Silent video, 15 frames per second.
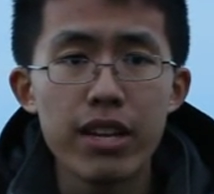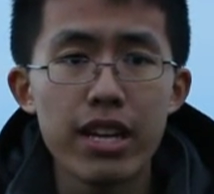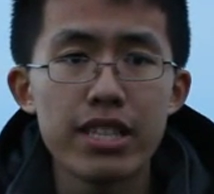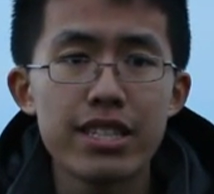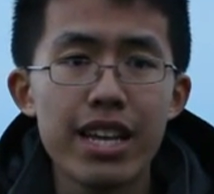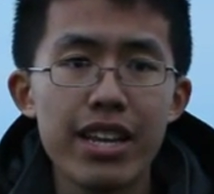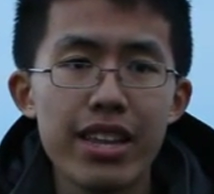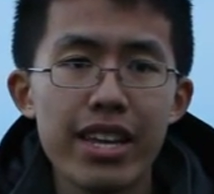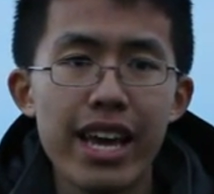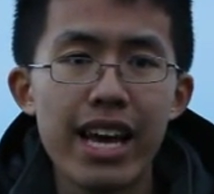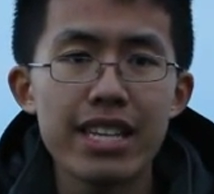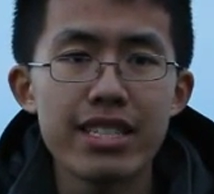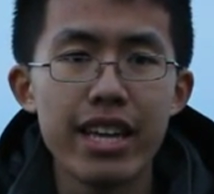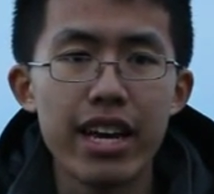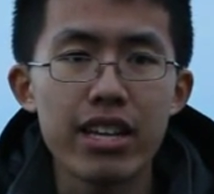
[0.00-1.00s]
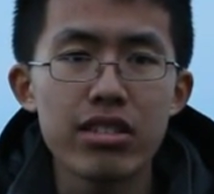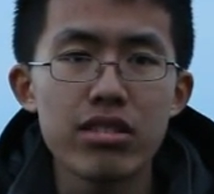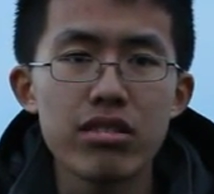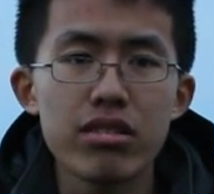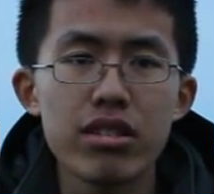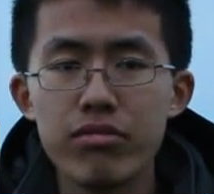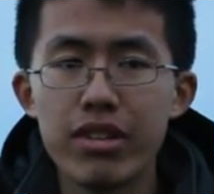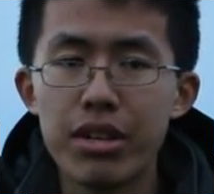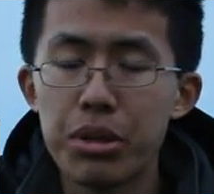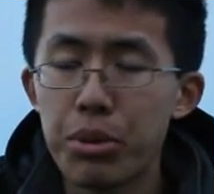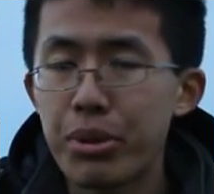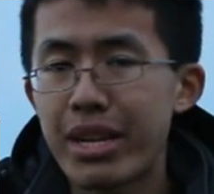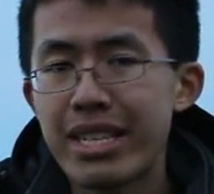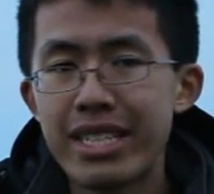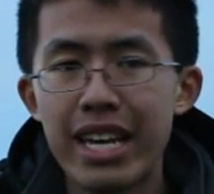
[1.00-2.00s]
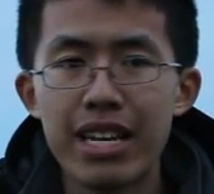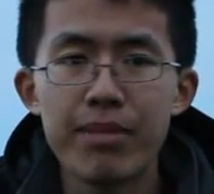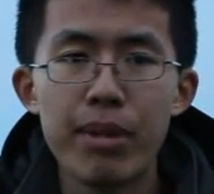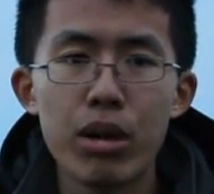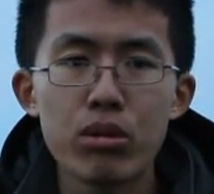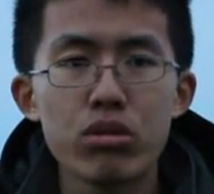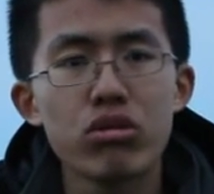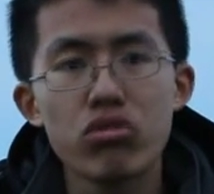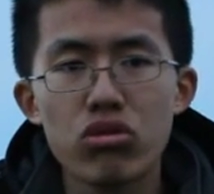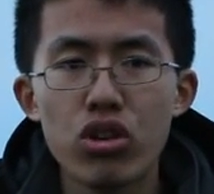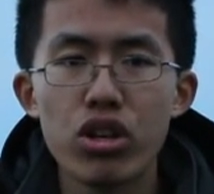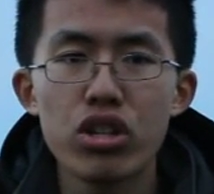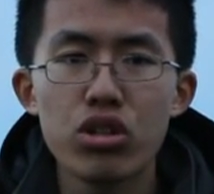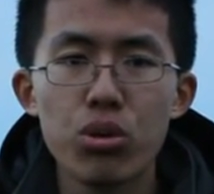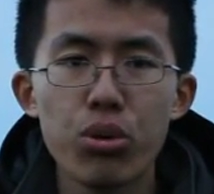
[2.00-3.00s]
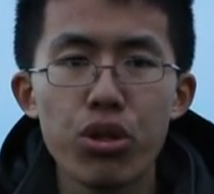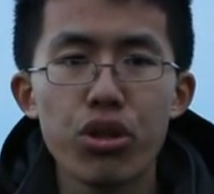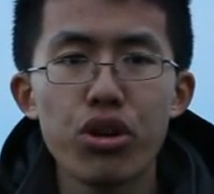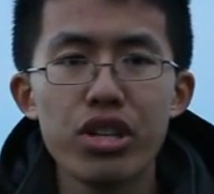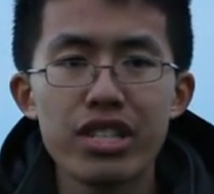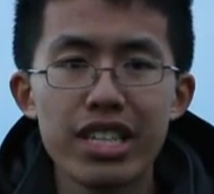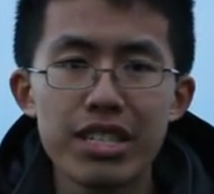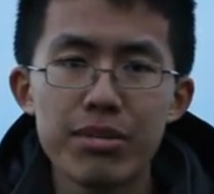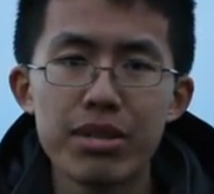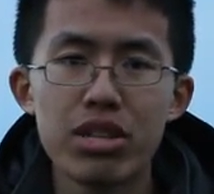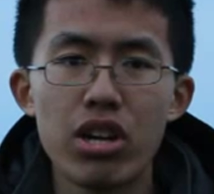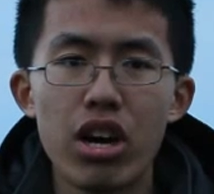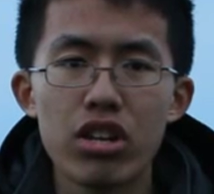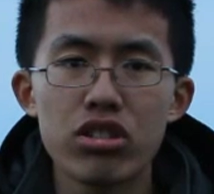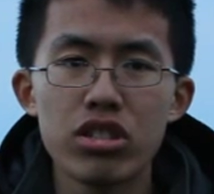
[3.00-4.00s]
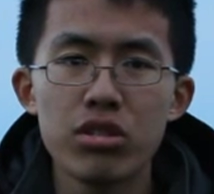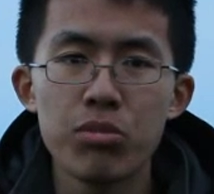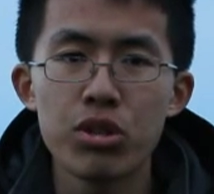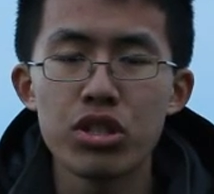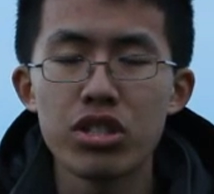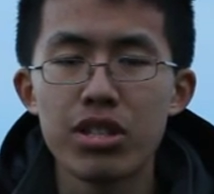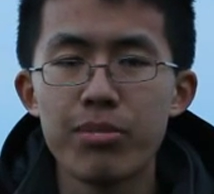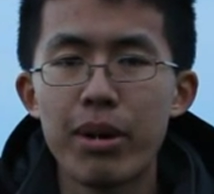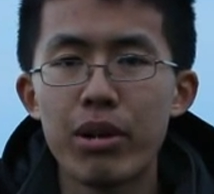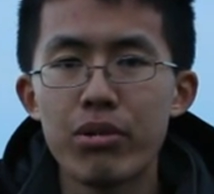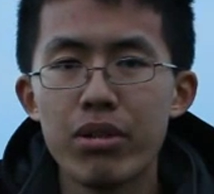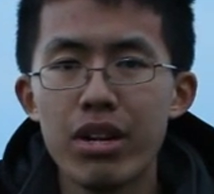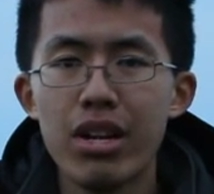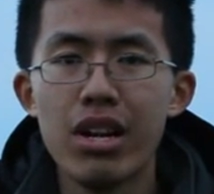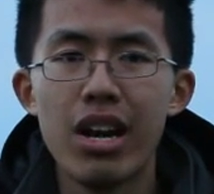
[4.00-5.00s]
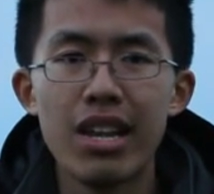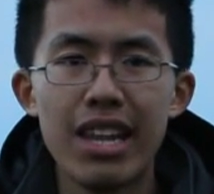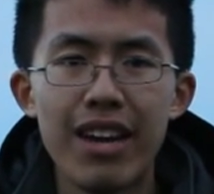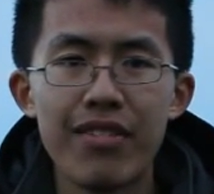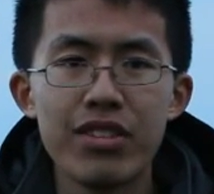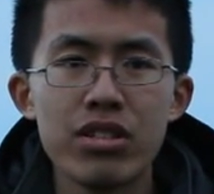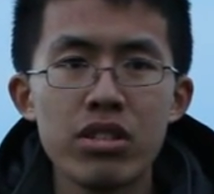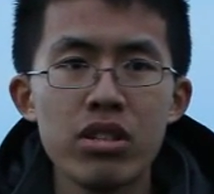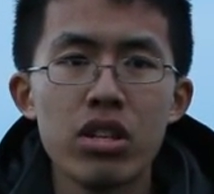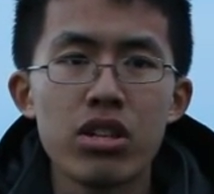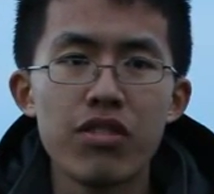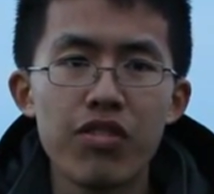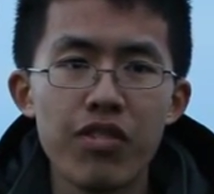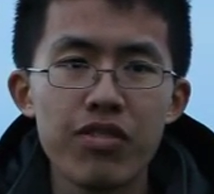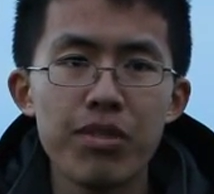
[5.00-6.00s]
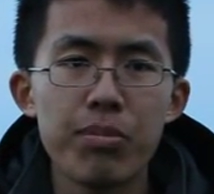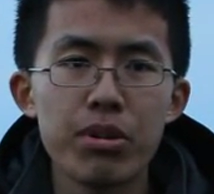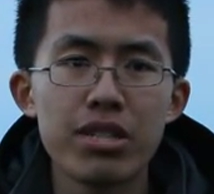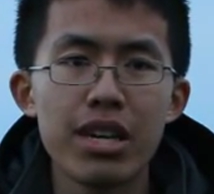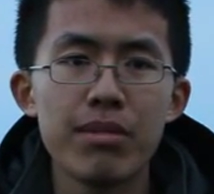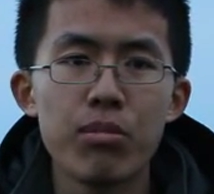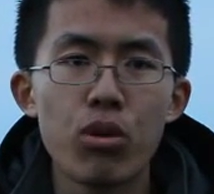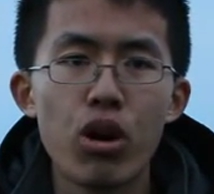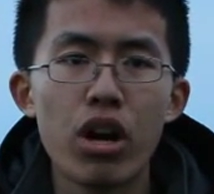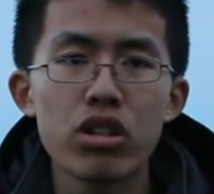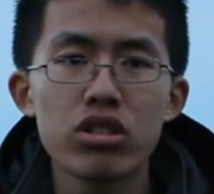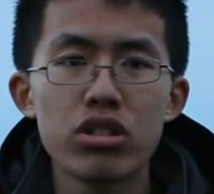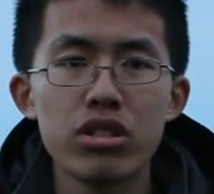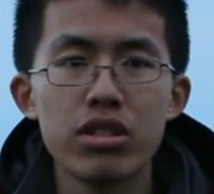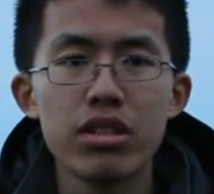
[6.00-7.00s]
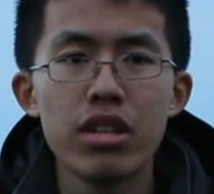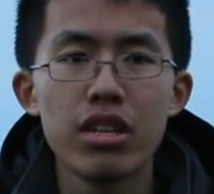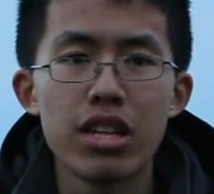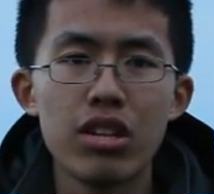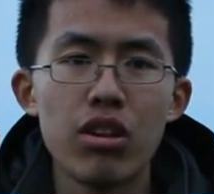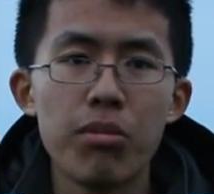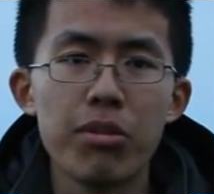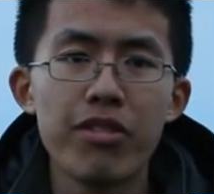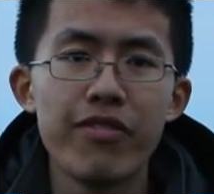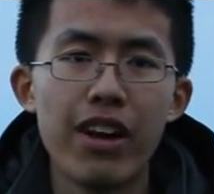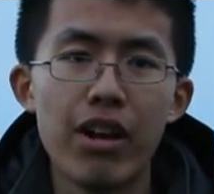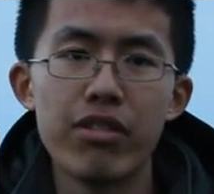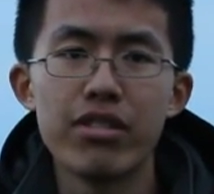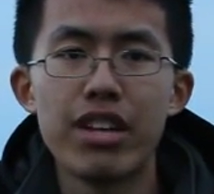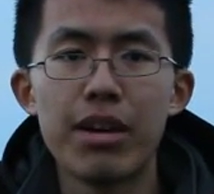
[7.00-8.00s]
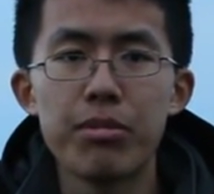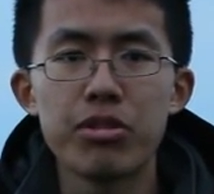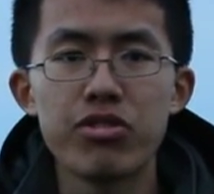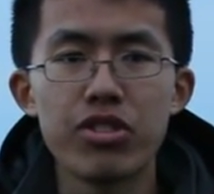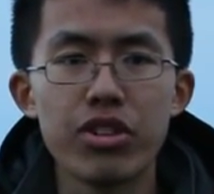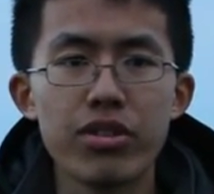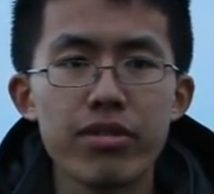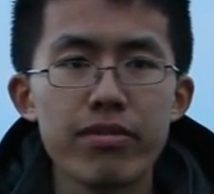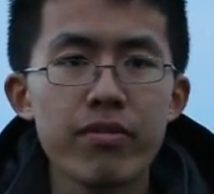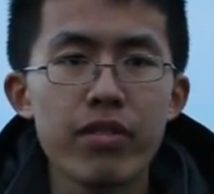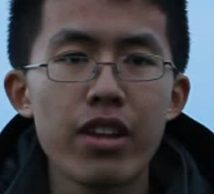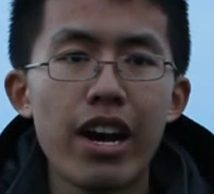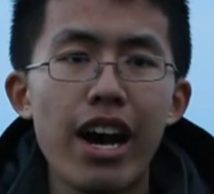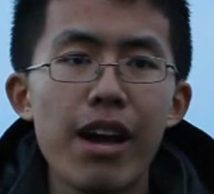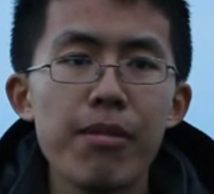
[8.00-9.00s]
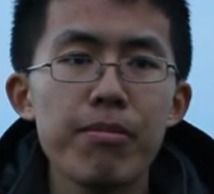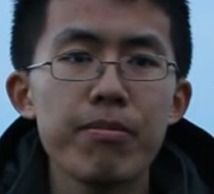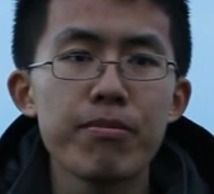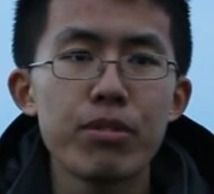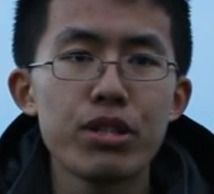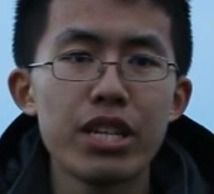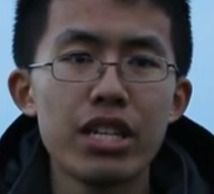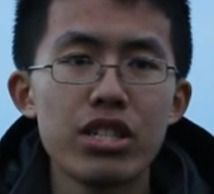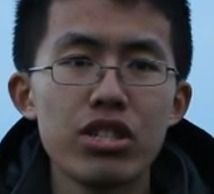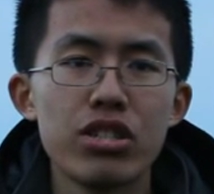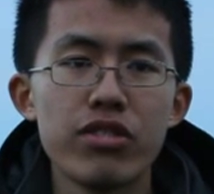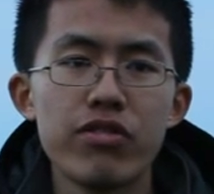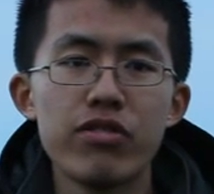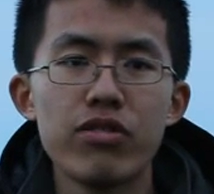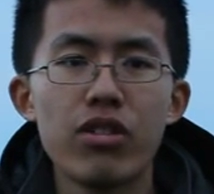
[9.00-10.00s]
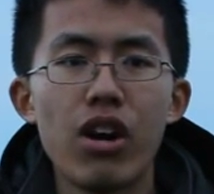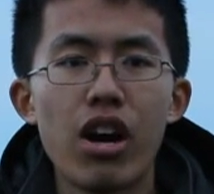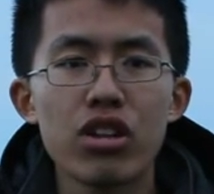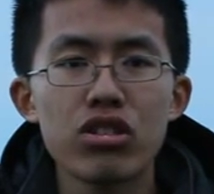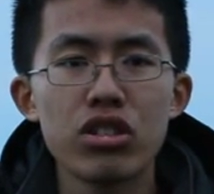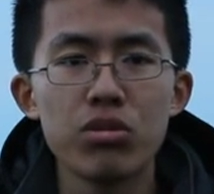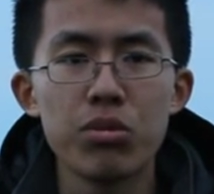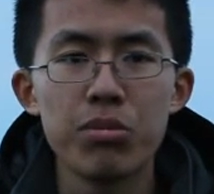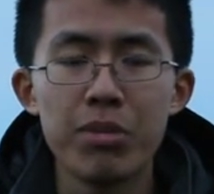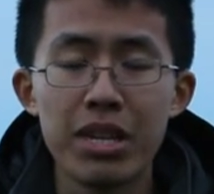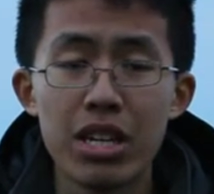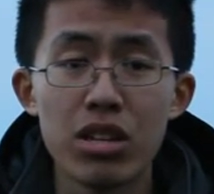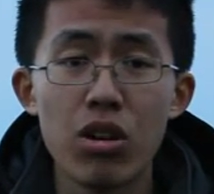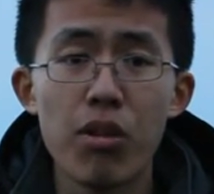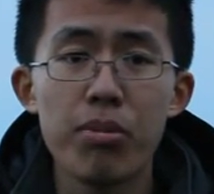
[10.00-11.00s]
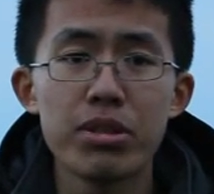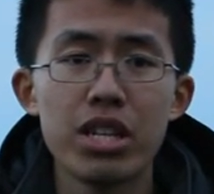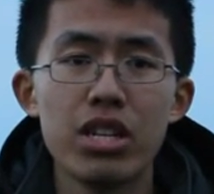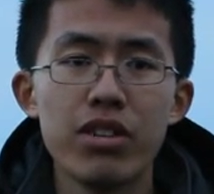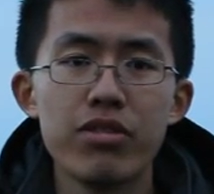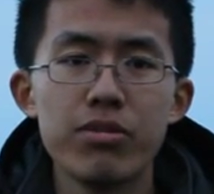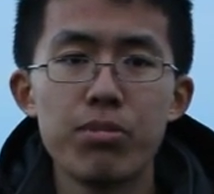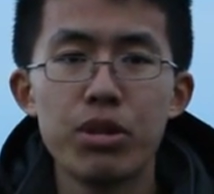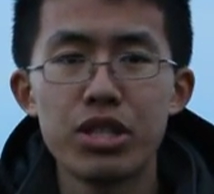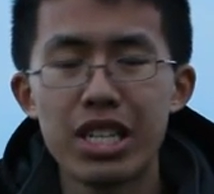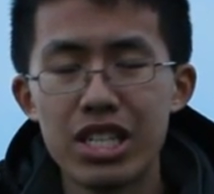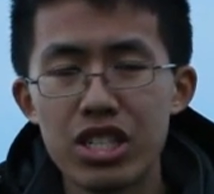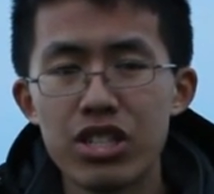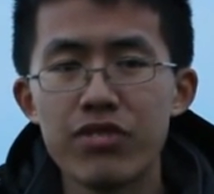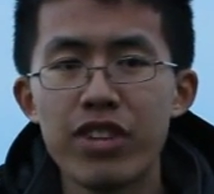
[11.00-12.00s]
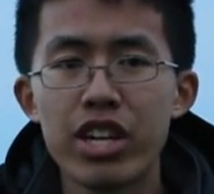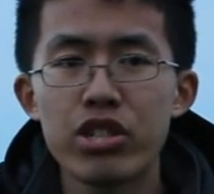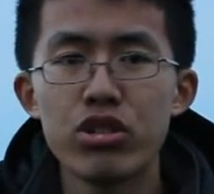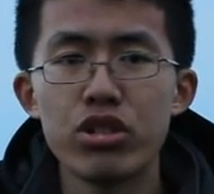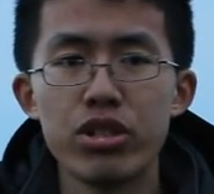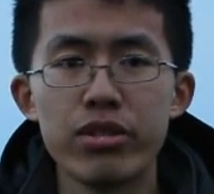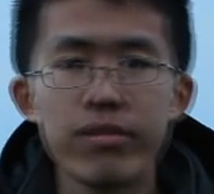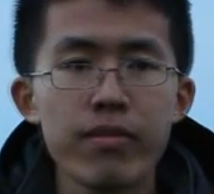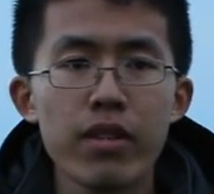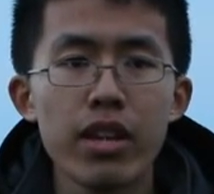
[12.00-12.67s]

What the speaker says: Inside the gas tanks, it would contain about 32 to 36% oxygen, which is about 11 to 15% more oxygen than normally found in the atmosphere. The high percentage of oxygen would mean a lower percentage of nitrogen.